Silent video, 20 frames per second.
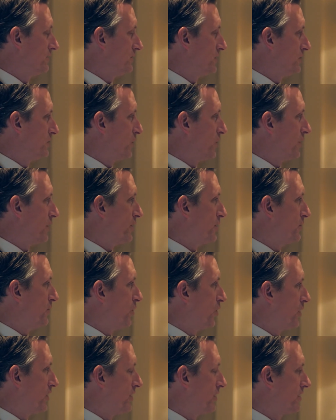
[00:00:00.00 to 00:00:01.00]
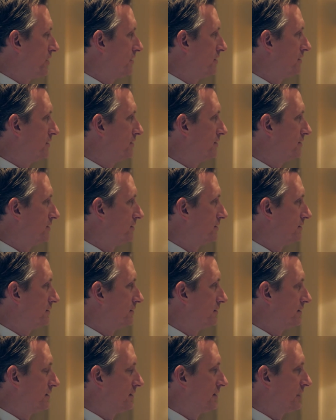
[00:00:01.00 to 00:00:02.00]
from border to border
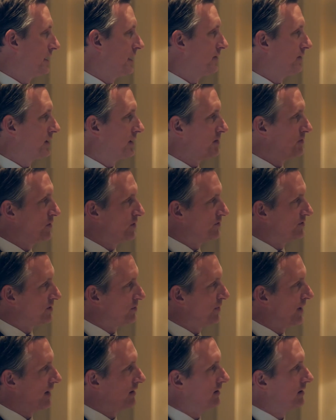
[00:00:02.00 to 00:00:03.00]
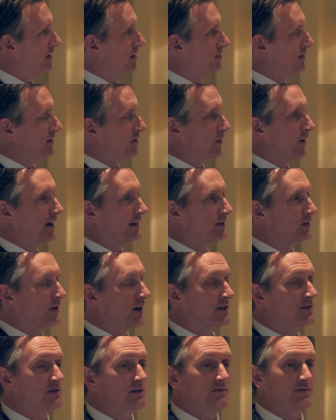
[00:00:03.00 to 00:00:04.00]
and really moves the pendulum in the right
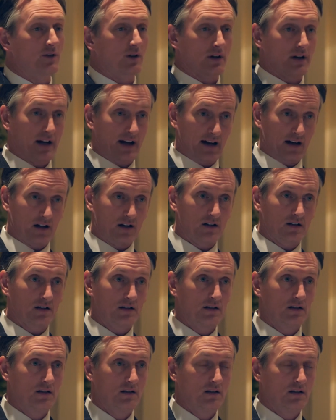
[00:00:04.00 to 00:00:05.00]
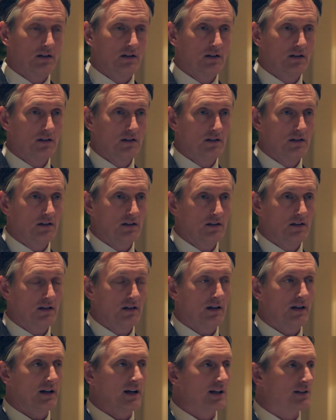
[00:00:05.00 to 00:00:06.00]
direction for care.
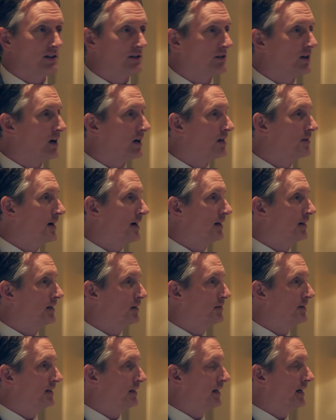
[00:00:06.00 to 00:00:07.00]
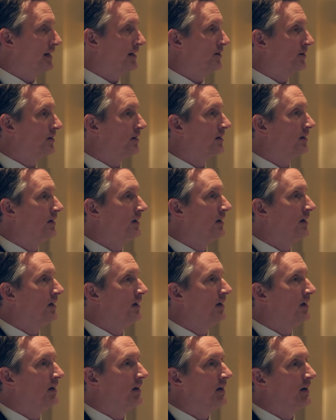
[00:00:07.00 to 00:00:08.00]
And as I'll talk about a little bit later,
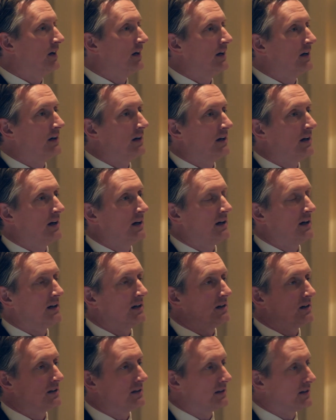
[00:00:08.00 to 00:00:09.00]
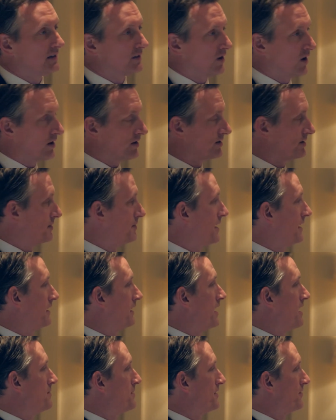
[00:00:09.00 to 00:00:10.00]
uh, there are some
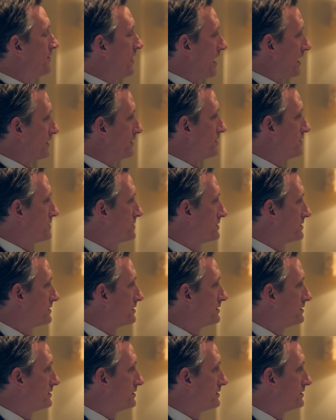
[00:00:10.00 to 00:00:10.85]
economic factors.